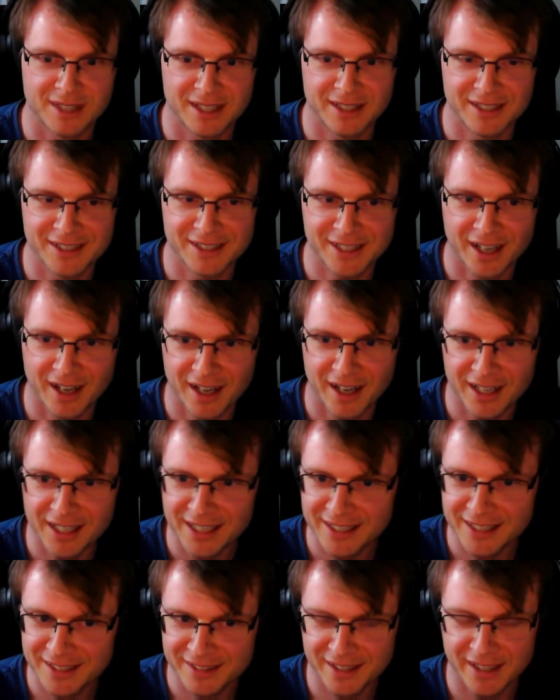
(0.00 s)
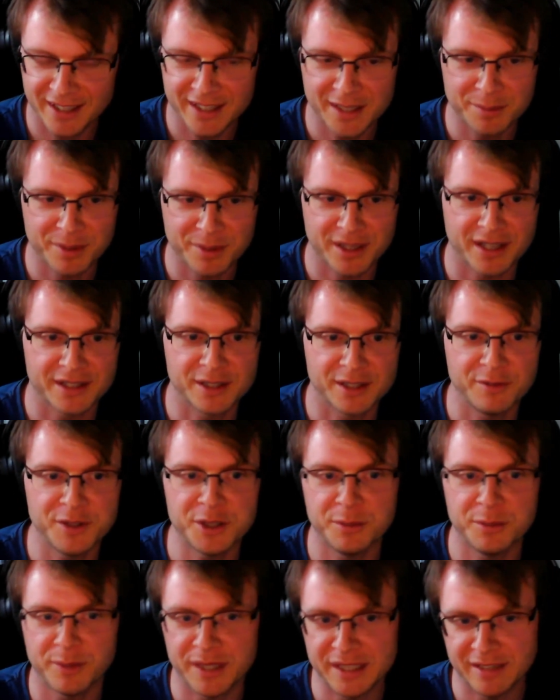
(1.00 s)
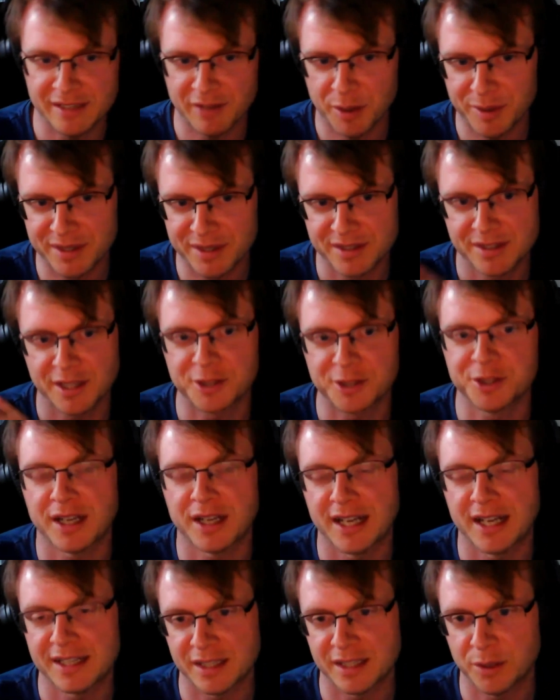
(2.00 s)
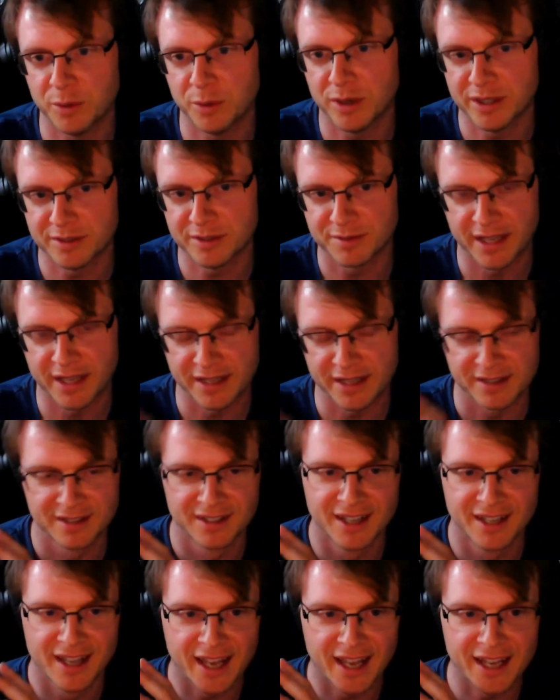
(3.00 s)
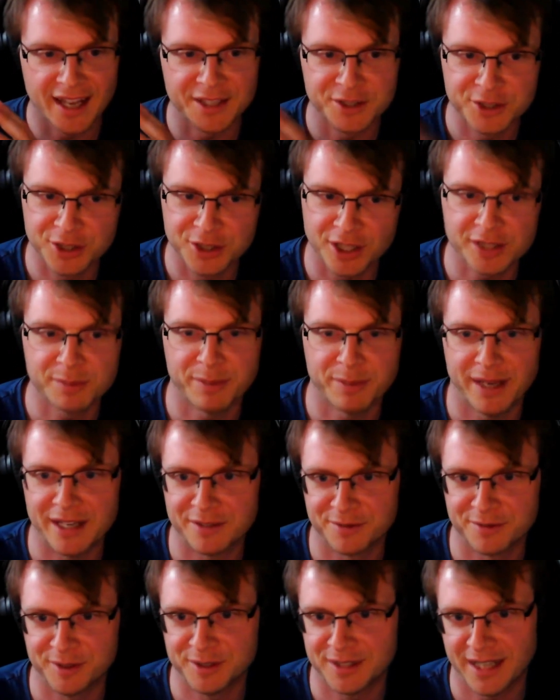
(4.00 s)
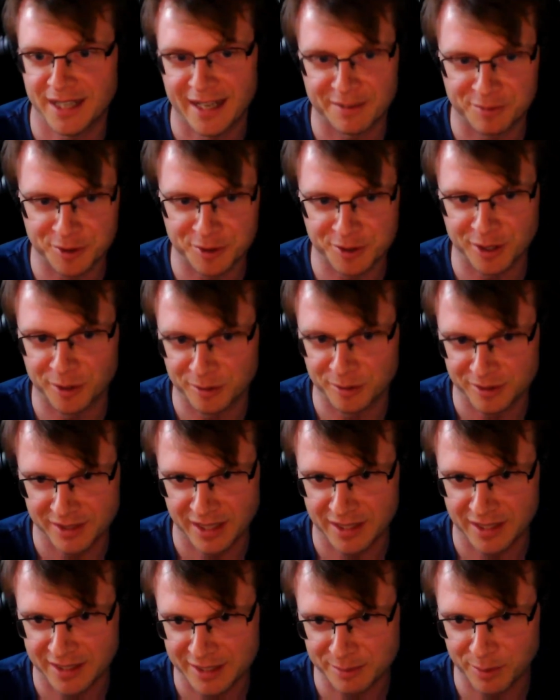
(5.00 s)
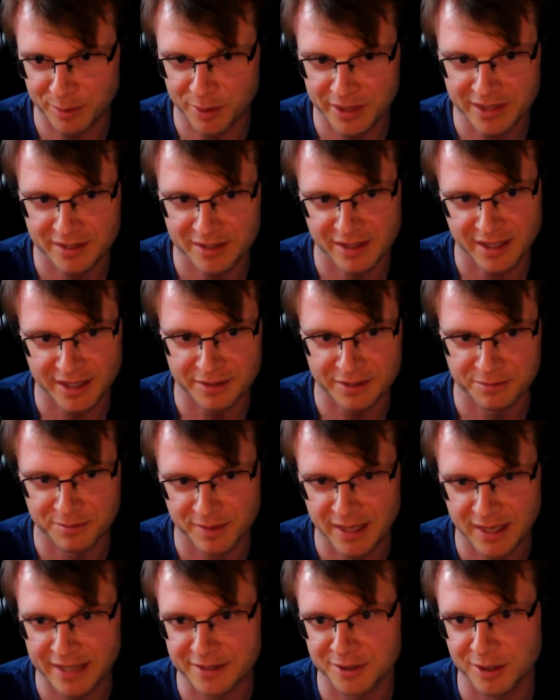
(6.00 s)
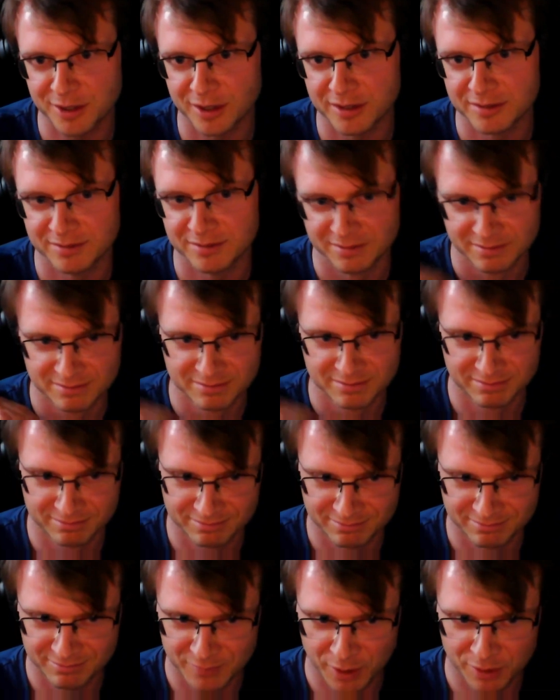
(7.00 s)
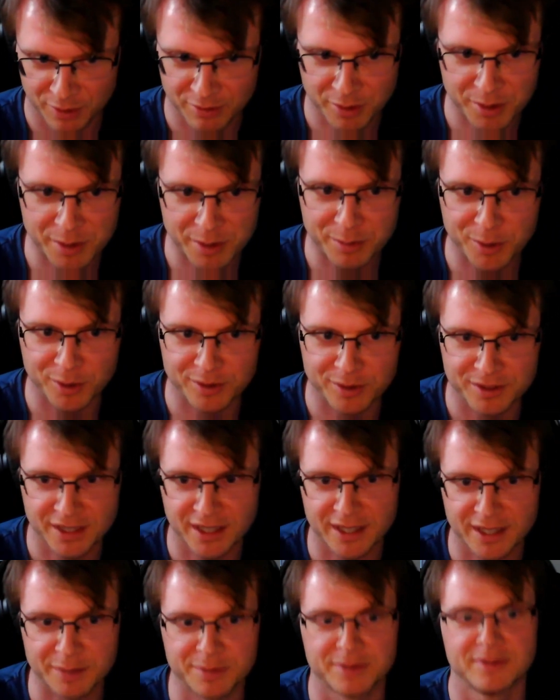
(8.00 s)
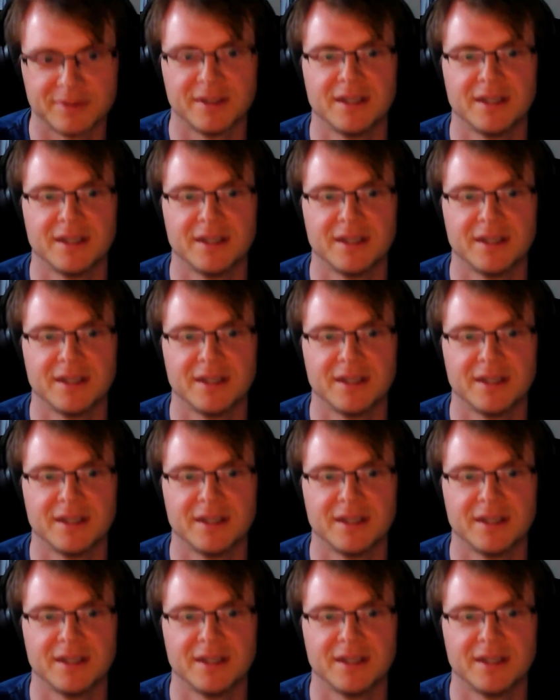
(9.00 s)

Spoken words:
entirely decided, but division by zero is such a classic one of like, it's just painful to have results at this point that I've lent on throw an abort type.